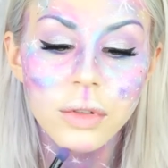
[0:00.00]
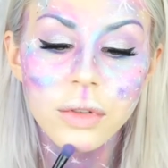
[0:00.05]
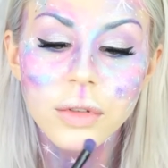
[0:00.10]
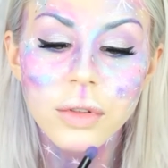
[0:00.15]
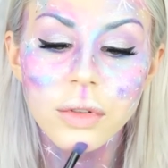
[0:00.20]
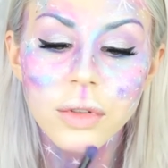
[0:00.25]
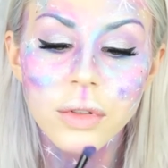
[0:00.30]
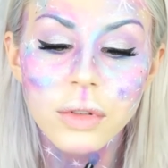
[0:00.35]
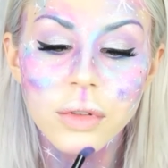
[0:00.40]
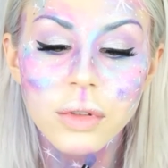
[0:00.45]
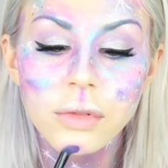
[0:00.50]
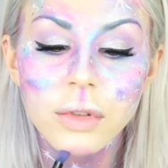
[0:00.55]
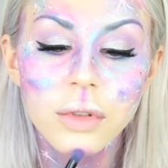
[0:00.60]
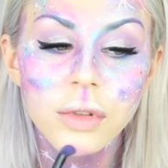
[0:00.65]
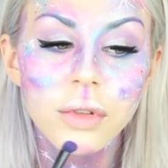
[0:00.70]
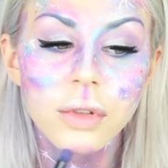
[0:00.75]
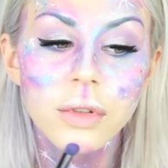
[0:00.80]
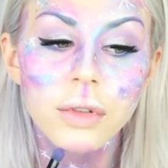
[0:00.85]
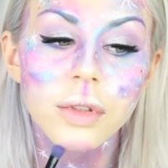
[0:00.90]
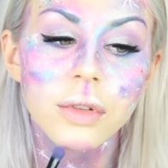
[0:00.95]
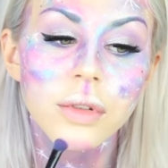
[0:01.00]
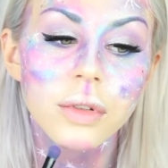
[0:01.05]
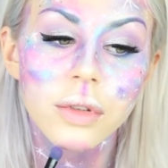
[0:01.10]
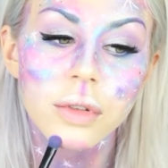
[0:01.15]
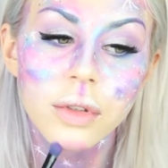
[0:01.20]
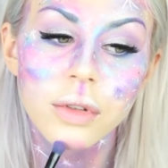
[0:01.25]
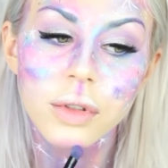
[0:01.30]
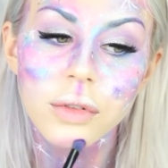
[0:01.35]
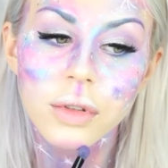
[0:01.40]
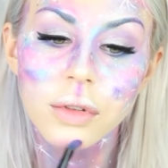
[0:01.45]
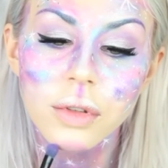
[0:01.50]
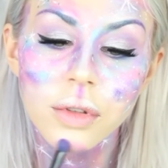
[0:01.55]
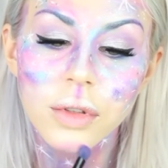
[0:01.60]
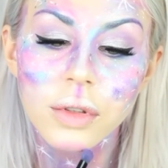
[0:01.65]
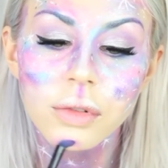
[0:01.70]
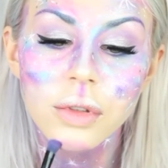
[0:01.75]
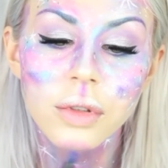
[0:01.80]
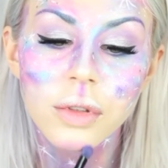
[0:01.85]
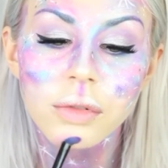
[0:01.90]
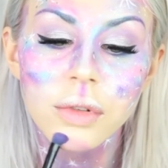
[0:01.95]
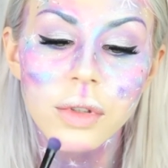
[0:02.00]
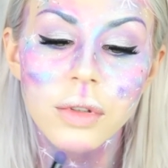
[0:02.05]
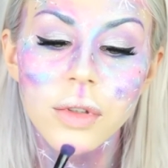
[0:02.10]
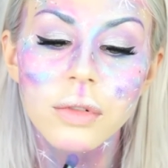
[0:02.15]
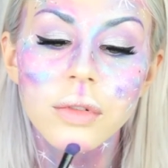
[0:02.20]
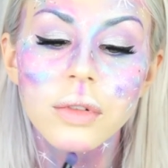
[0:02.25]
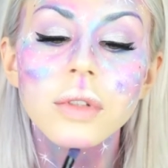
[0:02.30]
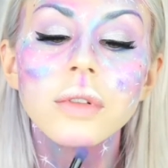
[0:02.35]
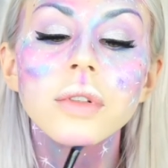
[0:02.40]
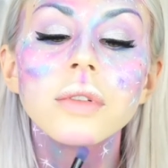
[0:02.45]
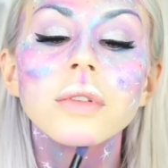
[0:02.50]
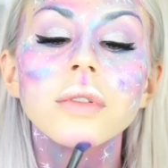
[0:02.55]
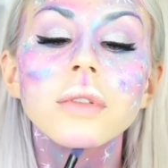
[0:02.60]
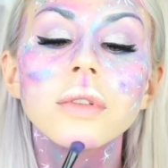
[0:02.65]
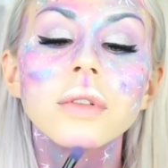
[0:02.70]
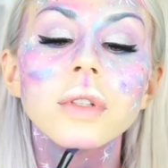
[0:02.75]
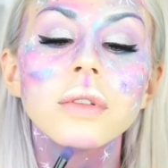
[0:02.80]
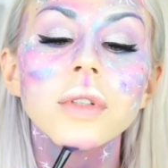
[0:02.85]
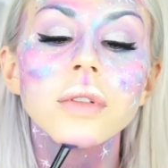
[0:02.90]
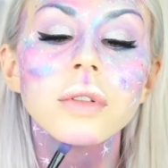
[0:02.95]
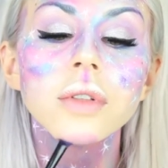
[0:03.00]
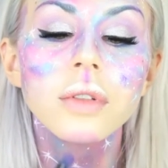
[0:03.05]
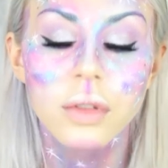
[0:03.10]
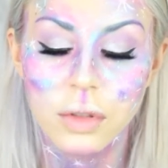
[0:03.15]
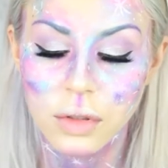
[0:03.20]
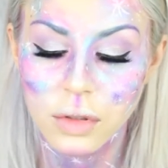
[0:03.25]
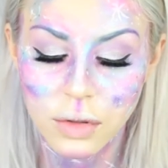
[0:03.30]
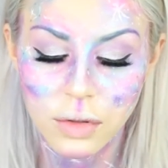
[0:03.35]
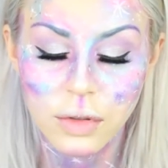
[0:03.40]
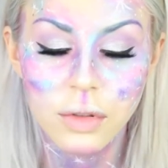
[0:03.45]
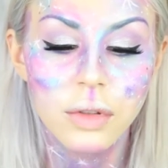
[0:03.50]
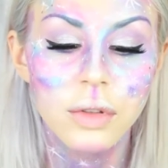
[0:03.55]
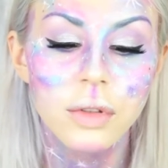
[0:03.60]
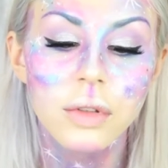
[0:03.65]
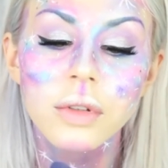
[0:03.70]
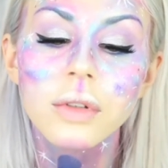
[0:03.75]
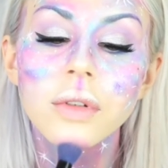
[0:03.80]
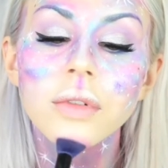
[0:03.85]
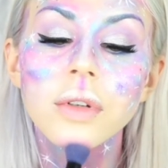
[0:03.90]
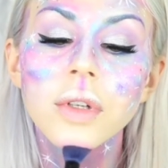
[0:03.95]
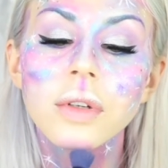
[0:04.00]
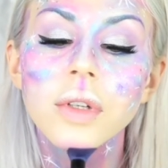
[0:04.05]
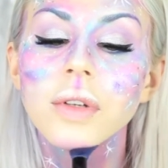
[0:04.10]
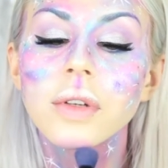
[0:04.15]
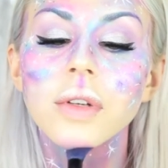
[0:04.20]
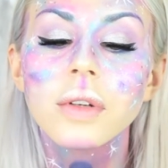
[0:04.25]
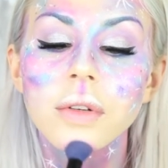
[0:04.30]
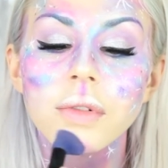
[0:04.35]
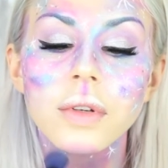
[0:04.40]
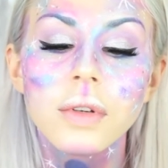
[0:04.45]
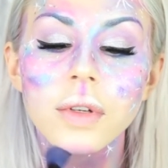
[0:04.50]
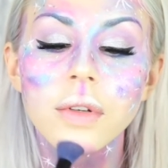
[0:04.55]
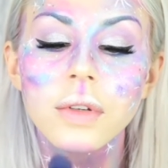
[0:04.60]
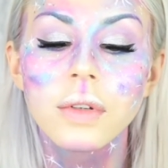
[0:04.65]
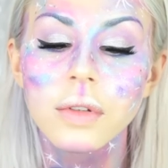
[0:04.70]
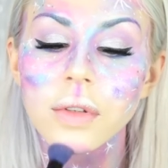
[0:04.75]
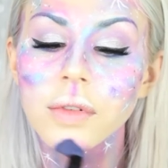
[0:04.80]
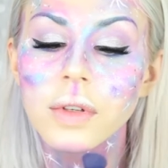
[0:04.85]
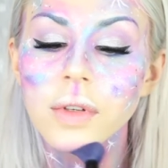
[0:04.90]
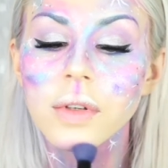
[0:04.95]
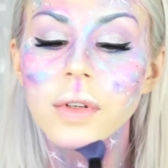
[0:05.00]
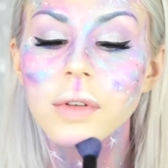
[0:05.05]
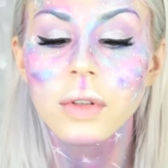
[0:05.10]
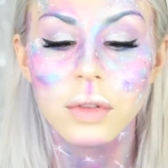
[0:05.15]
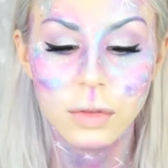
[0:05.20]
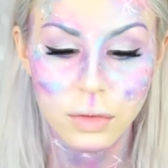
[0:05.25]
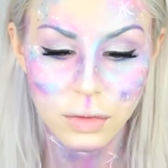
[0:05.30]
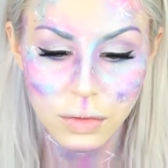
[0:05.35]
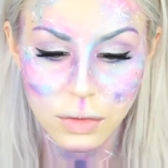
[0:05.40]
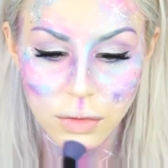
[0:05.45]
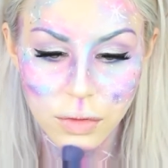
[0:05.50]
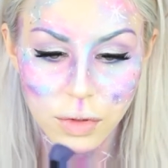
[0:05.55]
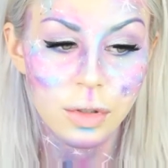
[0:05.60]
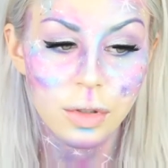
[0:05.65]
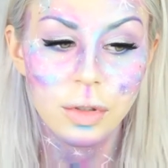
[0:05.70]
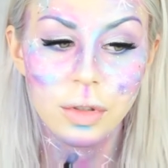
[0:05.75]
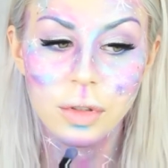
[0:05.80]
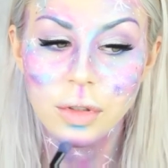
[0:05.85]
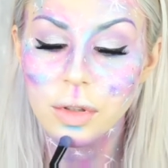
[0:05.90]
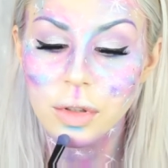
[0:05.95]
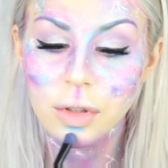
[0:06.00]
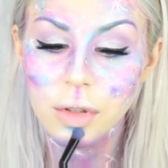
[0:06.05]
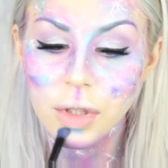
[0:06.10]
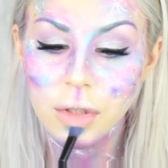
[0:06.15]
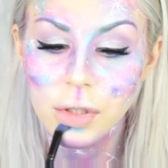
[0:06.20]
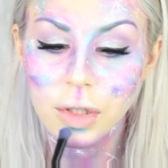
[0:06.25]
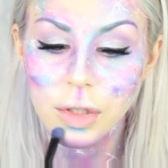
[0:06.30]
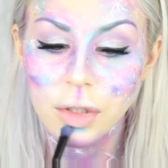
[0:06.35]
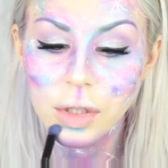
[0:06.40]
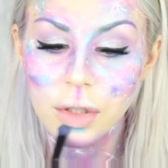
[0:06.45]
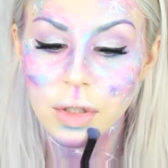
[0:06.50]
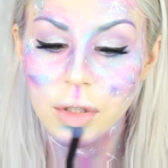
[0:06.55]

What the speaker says: And of course, I'm not done making a galaxy yet, so I'm adding the last touches of the galaxy on my chin.